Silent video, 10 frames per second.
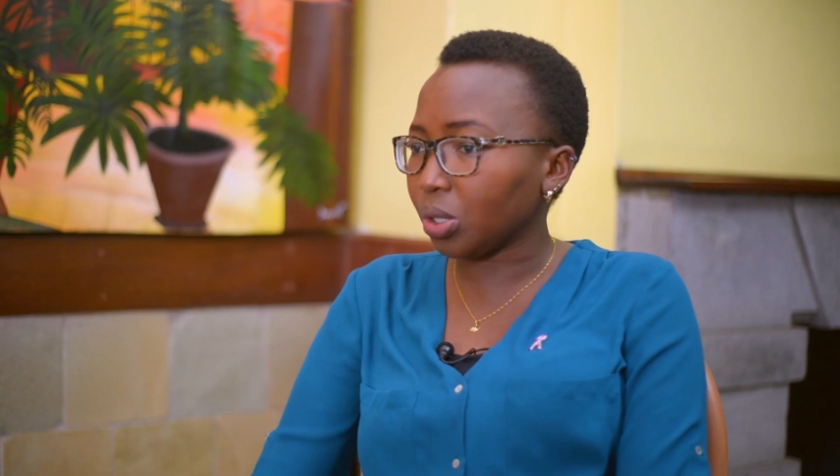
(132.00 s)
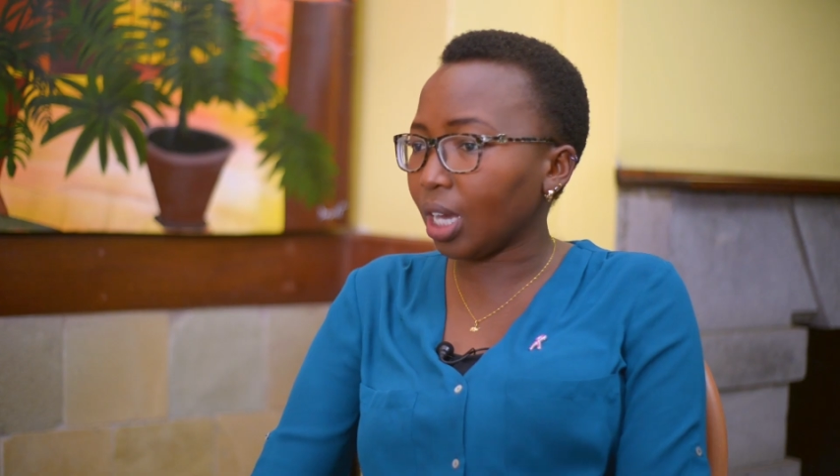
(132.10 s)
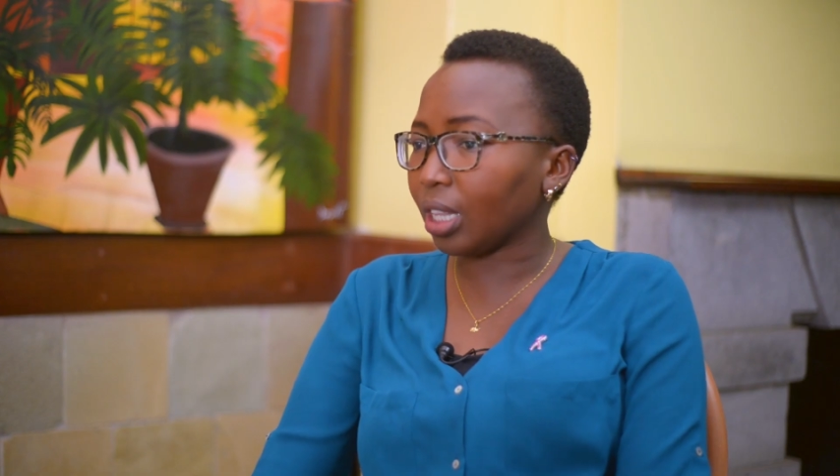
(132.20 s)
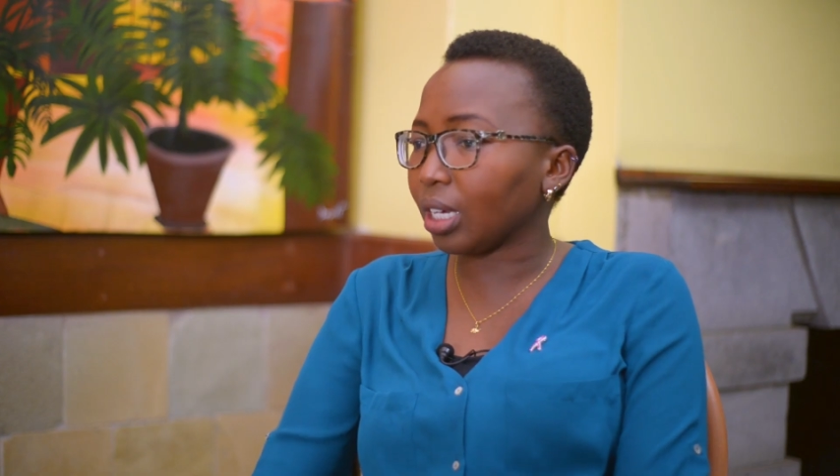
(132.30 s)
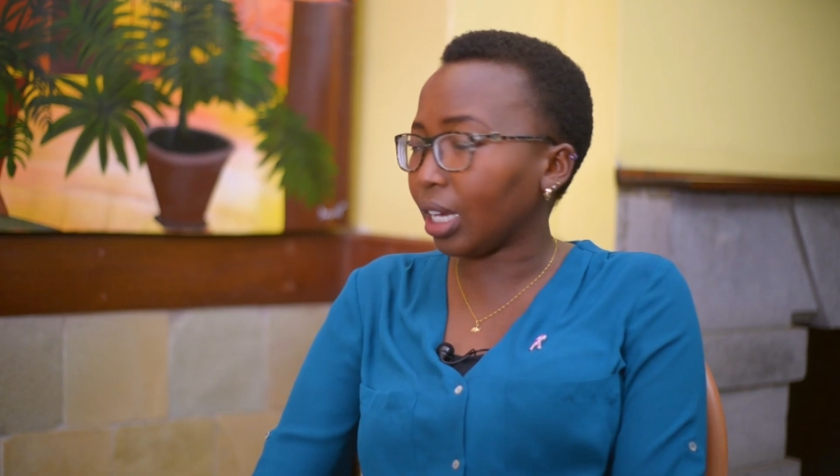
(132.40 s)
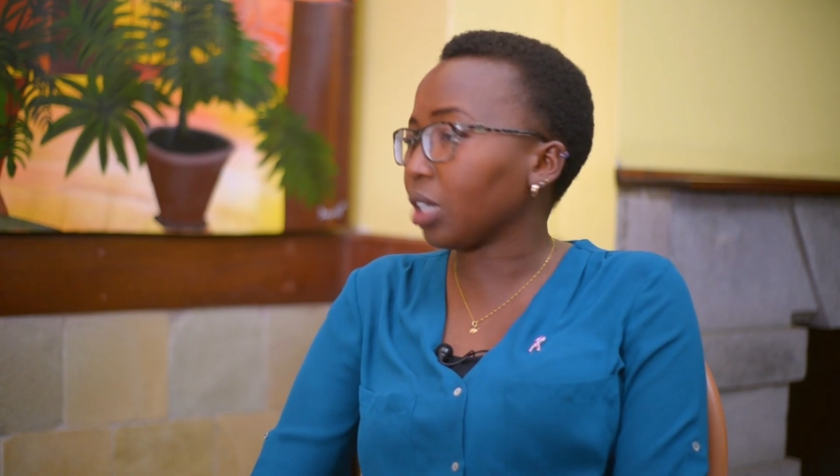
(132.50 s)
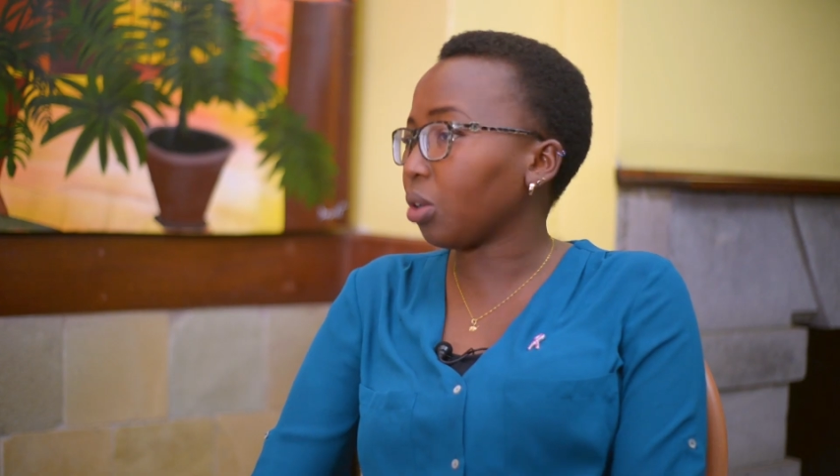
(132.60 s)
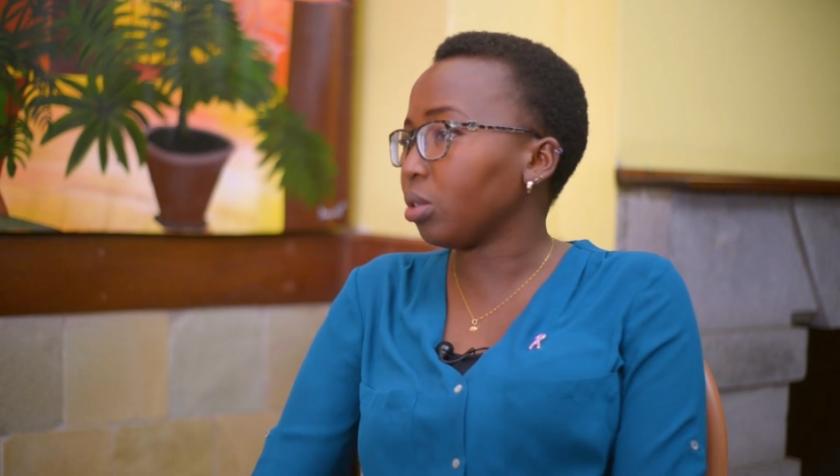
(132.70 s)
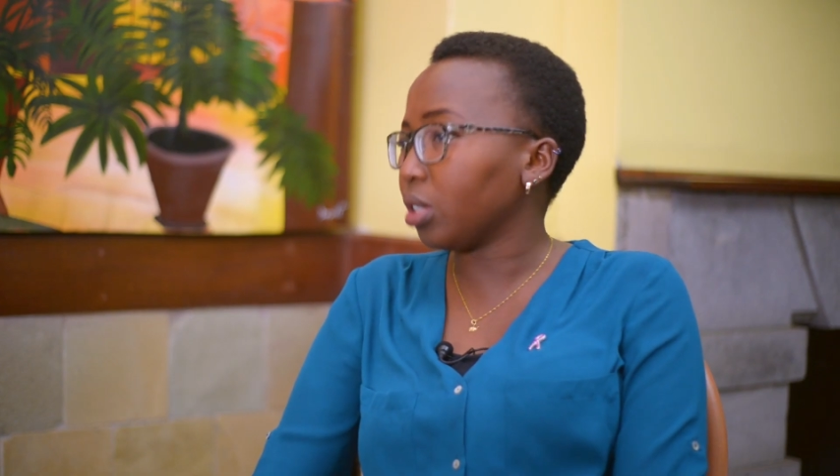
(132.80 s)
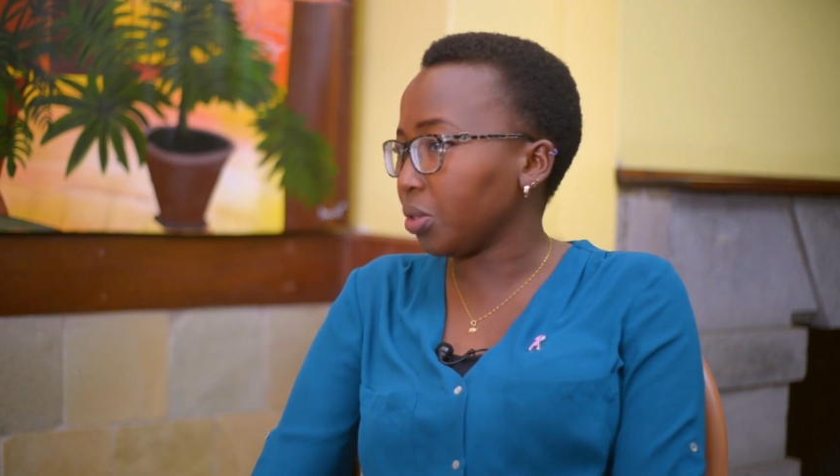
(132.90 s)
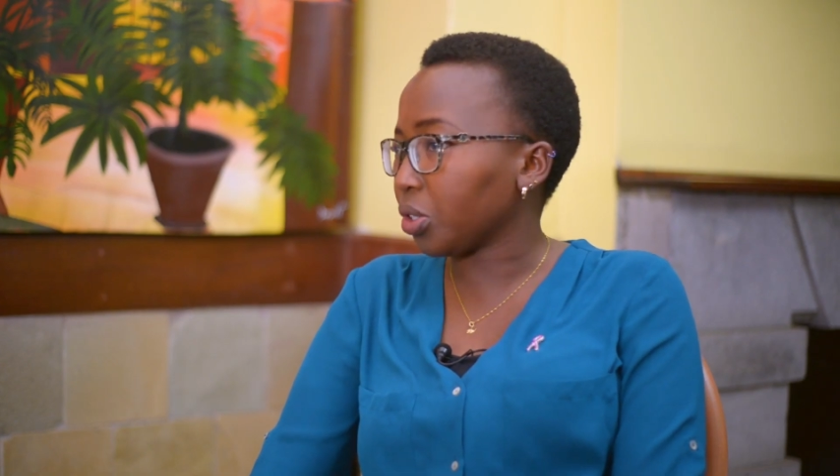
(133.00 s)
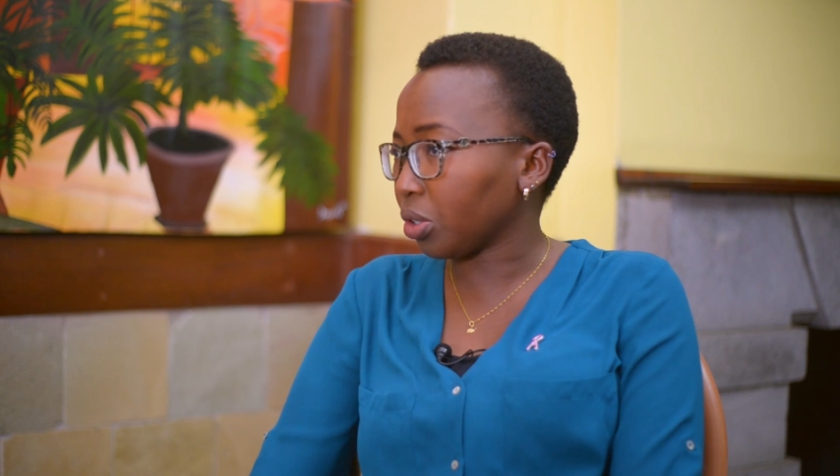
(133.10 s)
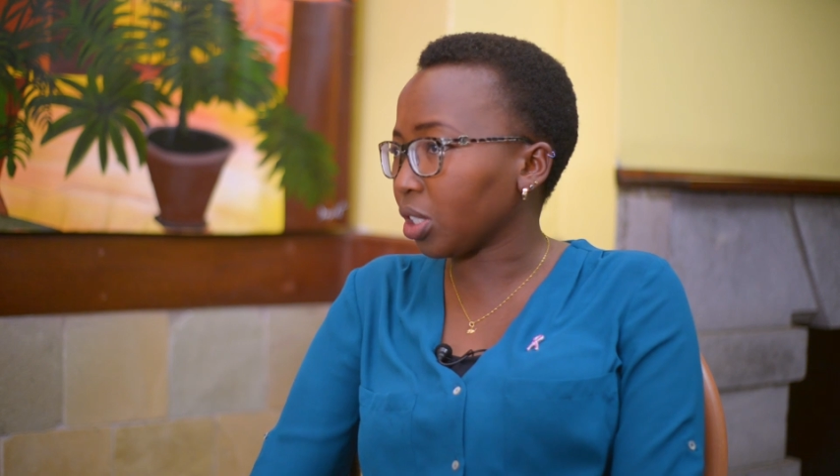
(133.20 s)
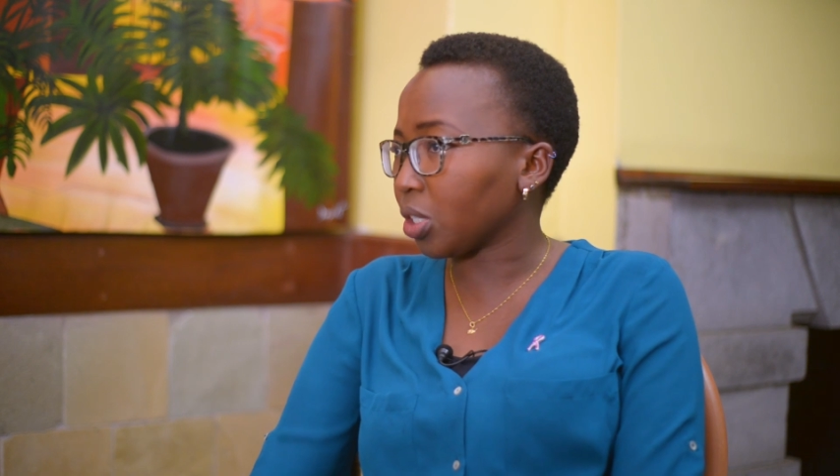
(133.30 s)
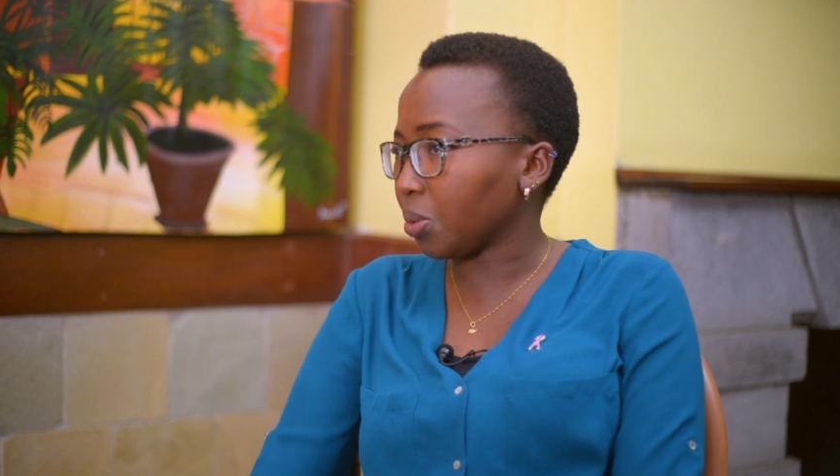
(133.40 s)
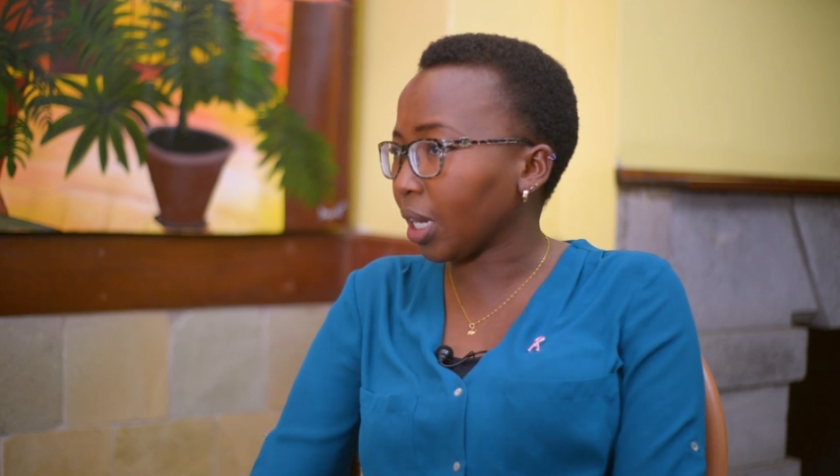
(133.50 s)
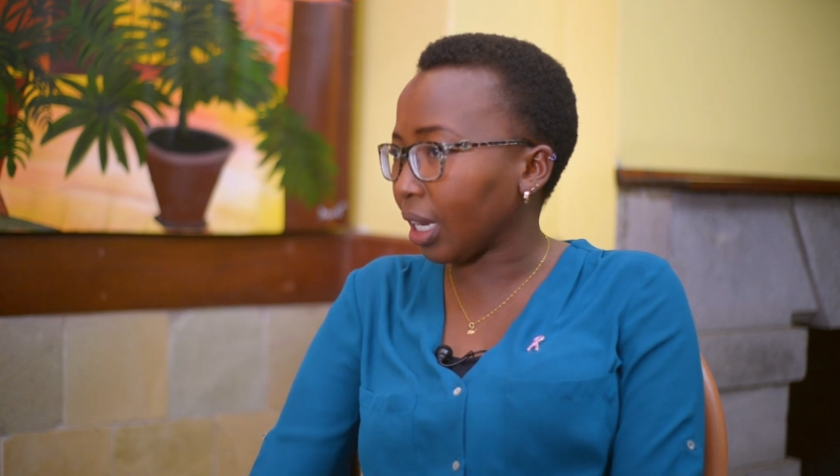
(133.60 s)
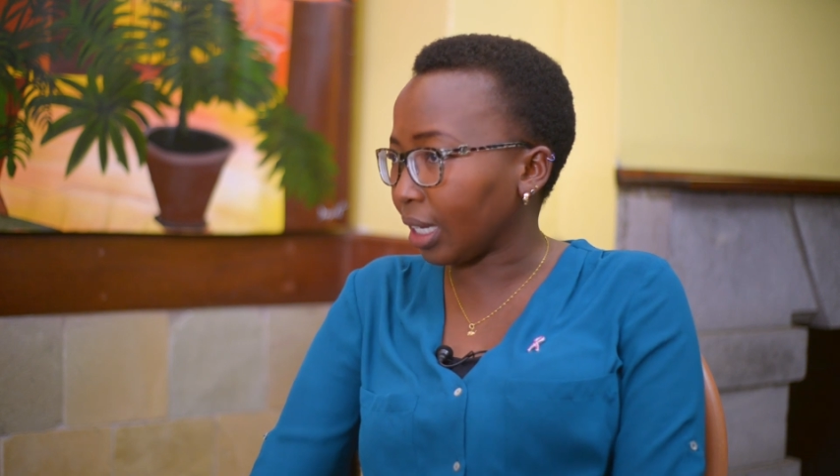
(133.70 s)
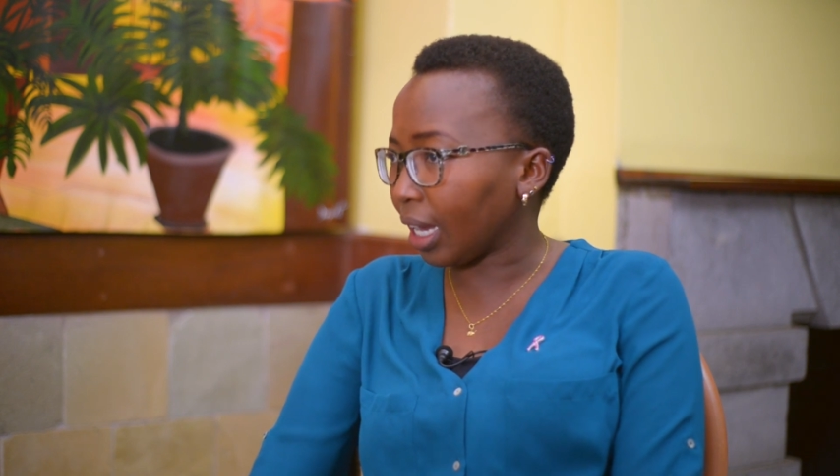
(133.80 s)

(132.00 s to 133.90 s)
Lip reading: together, get all the resources we can